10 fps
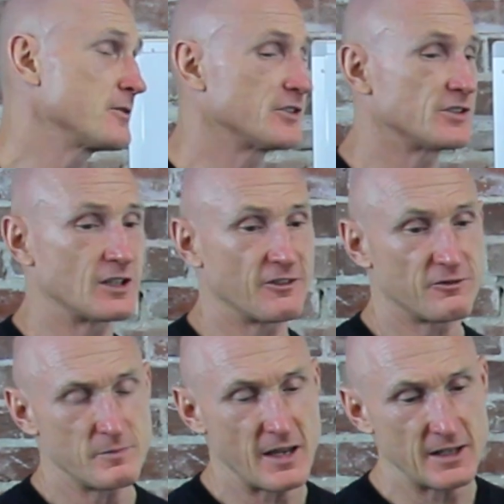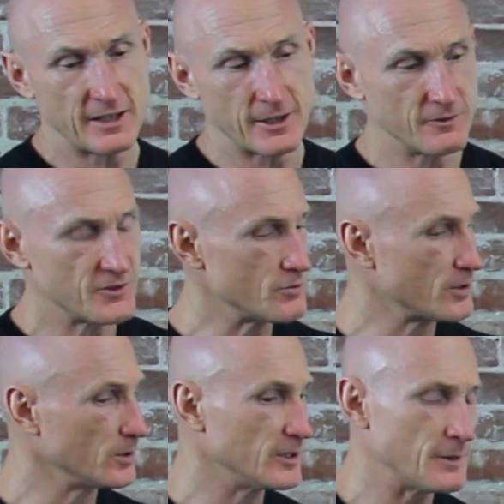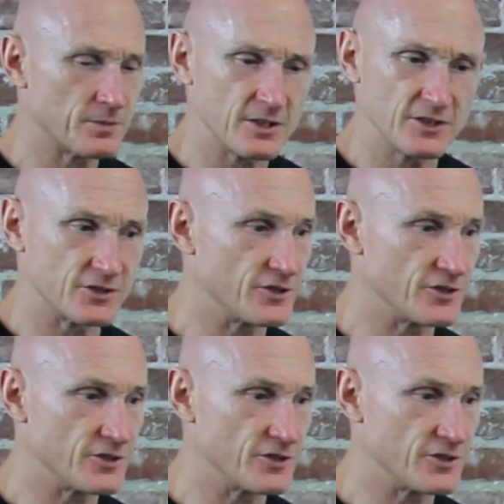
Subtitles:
There's stuff made out of eucalyptus.